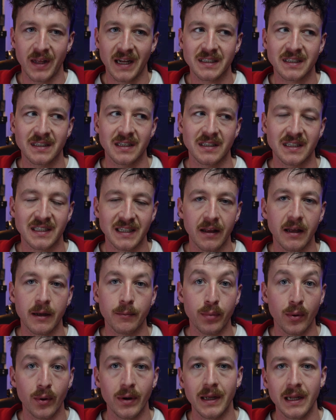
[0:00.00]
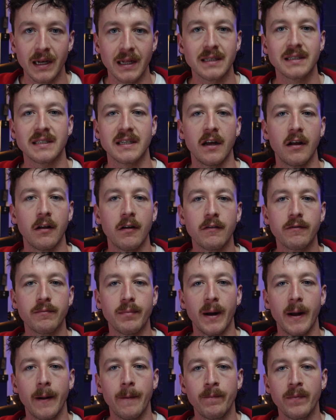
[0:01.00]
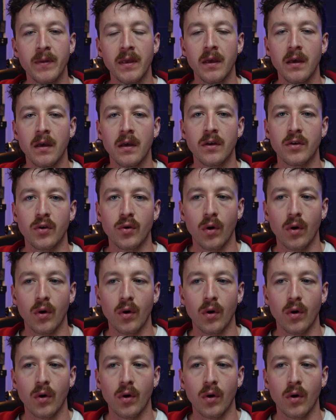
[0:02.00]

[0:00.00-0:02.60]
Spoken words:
that's a selling point in itself. But you